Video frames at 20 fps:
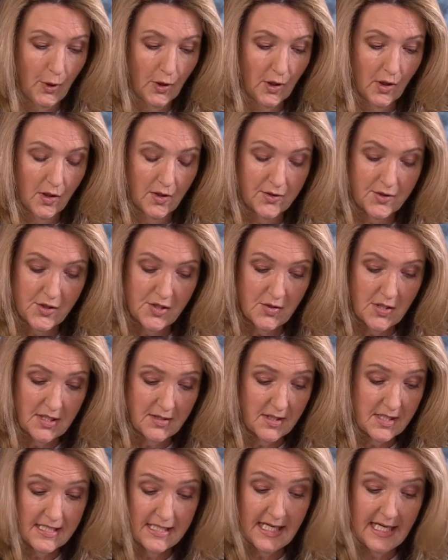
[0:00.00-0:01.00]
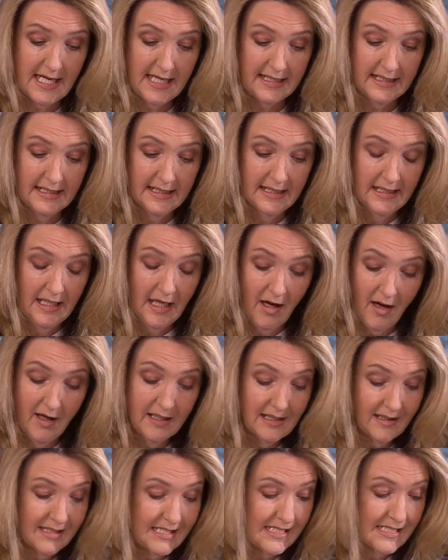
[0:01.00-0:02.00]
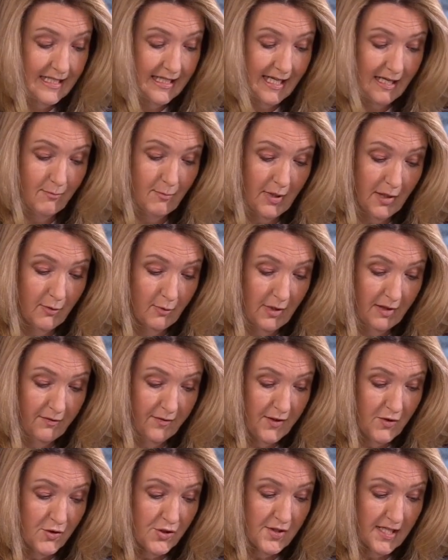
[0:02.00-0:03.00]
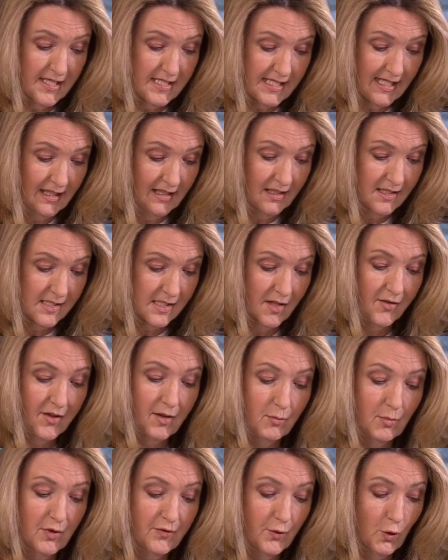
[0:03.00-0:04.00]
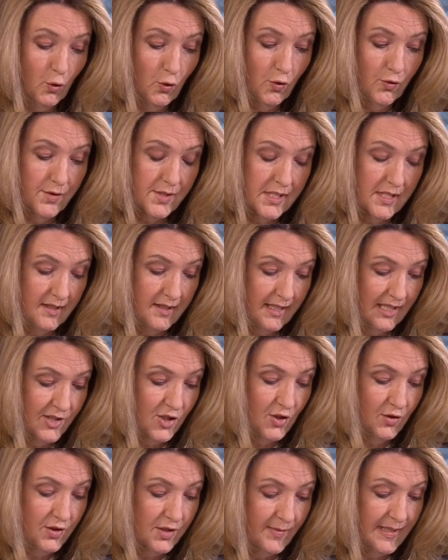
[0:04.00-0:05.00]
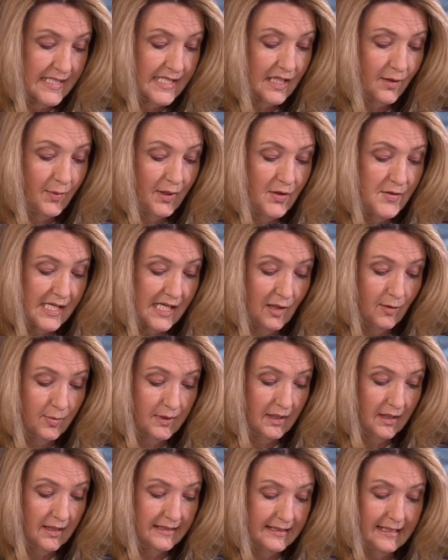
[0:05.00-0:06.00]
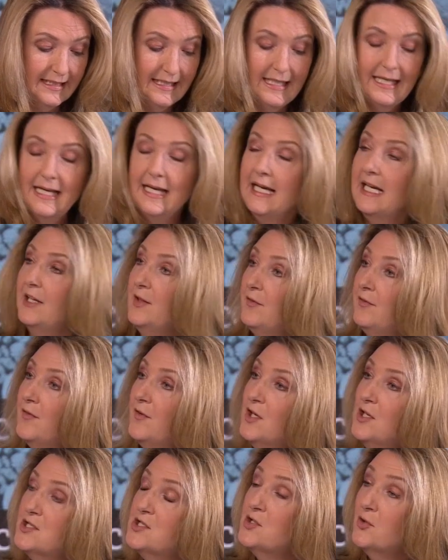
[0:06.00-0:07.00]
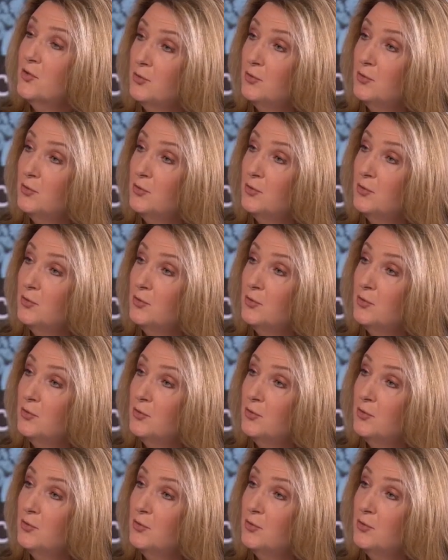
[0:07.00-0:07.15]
Pollard. Today, highlighted again by Refuge, they tell us that the number of calls to the National Domestic Abuse Helpline in the first